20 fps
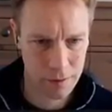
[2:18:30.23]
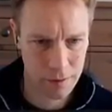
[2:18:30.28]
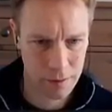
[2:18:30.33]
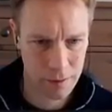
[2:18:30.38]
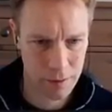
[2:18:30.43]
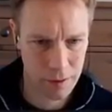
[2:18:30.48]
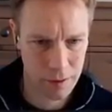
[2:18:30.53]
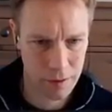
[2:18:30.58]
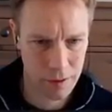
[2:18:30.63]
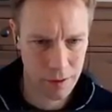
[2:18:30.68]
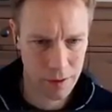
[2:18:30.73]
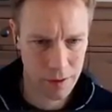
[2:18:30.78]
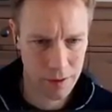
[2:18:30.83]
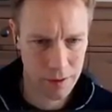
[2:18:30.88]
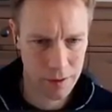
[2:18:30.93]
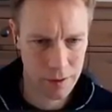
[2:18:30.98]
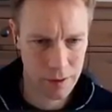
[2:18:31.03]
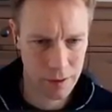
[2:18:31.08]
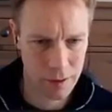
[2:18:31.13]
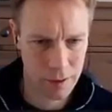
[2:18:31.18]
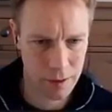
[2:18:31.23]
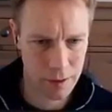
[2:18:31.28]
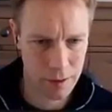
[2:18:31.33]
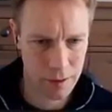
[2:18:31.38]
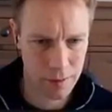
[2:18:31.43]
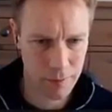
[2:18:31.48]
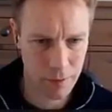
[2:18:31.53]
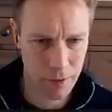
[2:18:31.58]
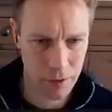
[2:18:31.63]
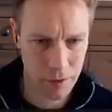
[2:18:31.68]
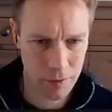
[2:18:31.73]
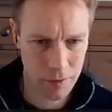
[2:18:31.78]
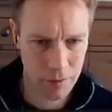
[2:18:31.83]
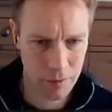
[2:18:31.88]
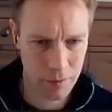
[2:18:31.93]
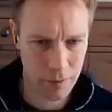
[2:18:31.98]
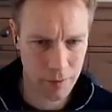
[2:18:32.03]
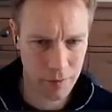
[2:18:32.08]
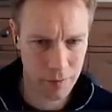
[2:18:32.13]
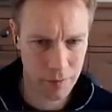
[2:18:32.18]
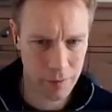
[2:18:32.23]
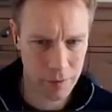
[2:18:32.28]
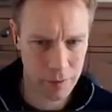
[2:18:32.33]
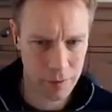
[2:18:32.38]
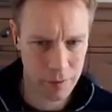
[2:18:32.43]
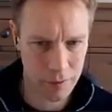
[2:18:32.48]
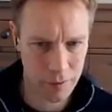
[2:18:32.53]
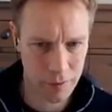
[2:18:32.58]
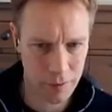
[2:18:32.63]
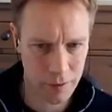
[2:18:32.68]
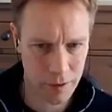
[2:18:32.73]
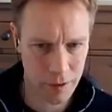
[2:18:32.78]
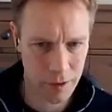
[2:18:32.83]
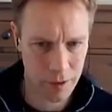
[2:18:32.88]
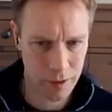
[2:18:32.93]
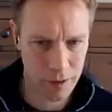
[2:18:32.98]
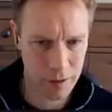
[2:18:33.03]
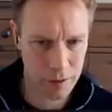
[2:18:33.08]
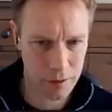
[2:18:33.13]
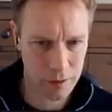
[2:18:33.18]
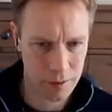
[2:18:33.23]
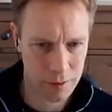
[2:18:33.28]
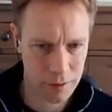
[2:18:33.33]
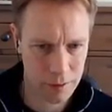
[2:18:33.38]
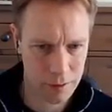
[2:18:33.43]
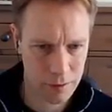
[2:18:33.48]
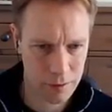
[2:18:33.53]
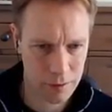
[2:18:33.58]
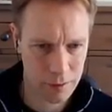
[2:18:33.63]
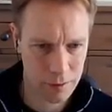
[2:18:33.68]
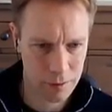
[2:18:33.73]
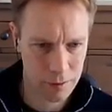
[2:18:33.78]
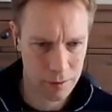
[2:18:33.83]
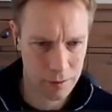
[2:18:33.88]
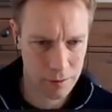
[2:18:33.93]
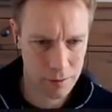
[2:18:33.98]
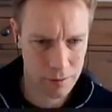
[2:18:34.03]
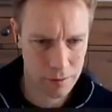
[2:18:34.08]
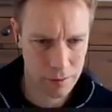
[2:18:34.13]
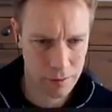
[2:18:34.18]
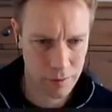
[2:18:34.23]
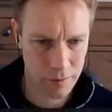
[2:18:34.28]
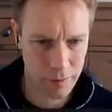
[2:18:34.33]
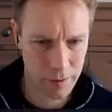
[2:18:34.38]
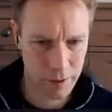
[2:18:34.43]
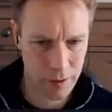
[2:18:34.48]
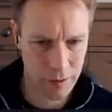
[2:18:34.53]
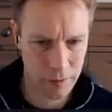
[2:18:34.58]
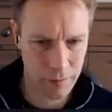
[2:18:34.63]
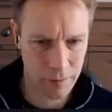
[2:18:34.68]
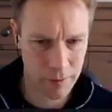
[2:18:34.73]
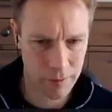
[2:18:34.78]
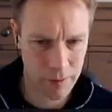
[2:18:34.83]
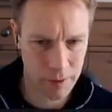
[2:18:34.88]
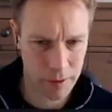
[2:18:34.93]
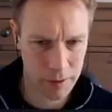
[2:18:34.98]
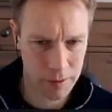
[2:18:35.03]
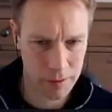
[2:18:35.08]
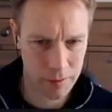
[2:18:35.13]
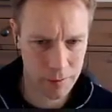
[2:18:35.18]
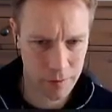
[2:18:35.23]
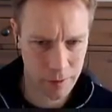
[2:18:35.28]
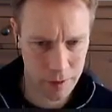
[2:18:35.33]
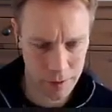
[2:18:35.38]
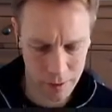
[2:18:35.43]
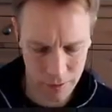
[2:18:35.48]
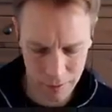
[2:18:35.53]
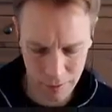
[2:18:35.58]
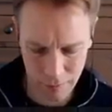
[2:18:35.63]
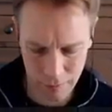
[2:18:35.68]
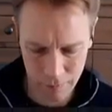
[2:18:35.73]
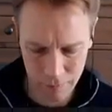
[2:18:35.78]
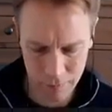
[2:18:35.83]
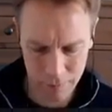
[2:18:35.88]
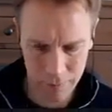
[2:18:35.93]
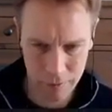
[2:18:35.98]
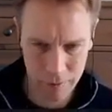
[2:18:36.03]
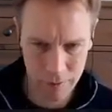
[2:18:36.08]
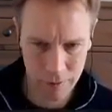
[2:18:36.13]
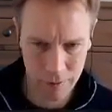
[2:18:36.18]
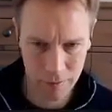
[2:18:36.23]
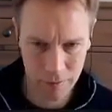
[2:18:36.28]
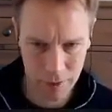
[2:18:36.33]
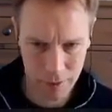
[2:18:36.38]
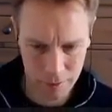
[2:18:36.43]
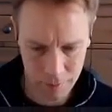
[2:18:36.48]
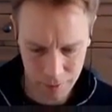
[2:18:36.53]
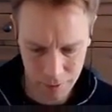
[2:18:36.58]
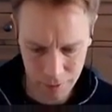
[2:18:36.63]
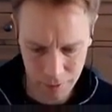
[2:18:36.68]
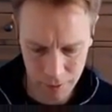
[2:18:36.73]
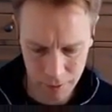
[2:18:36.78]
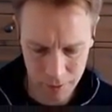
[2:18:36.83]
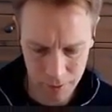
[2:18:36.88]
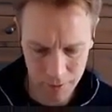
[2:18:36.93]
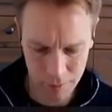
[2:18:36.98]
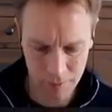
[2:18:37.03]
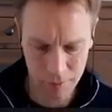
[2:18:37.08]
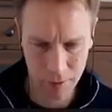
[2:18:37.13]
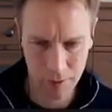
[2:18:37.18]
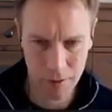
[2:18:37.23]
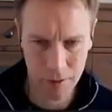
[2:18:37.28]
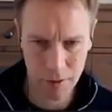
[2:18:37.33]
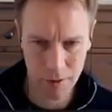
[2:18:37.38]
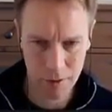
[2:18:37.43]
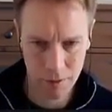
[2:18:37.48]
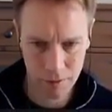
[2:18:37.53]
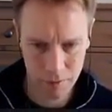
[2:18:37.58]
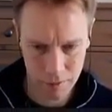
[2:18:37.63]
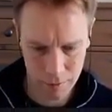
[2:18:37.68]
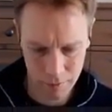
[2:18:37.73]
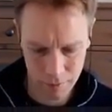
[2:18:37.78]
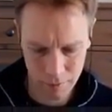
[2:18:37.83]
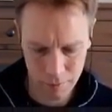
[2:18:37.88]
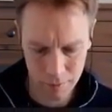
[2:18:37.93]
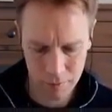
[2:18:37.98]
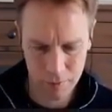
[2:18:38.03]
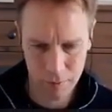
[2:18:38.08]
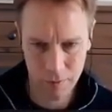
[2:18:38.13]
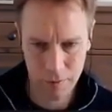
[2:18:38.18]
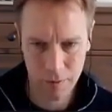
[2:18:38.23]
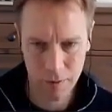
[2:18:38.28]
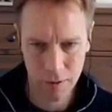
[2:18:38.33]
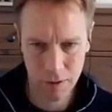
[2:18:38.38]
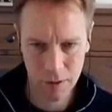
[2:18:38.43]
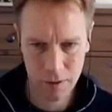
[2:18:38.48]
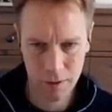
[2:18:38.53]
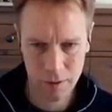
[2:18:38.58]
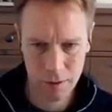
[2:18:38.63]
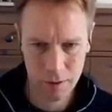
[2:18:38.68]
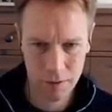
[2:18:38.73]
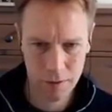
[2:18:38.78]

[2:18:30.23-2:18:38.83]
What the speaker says: It takes in a mutable reference to a thing that we're going to replace with default, so maybe it should be this.